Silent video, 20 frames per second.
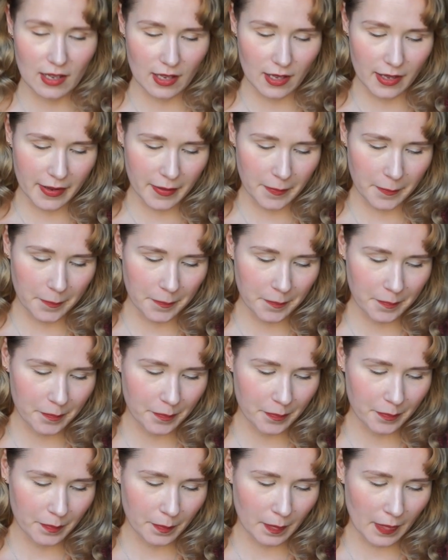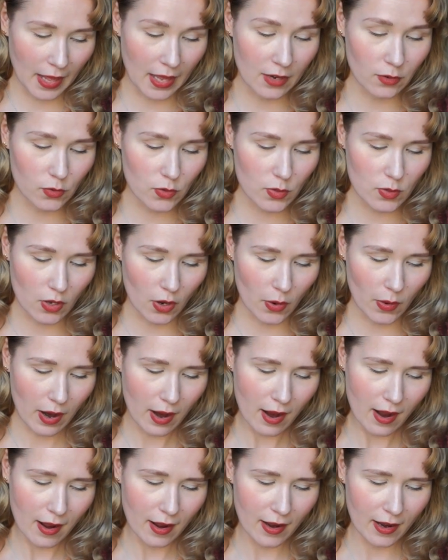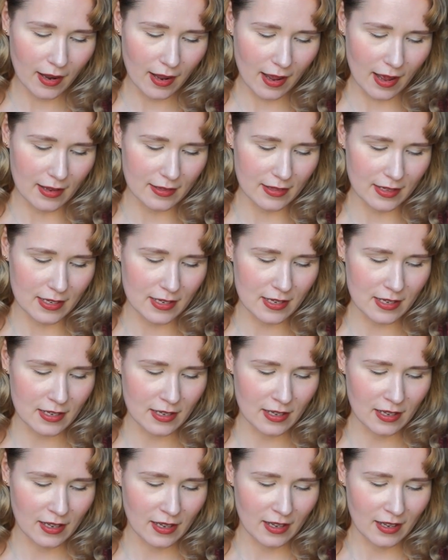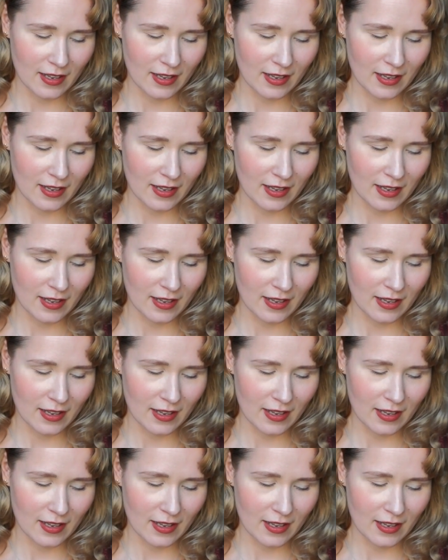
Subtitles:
And also, I had this...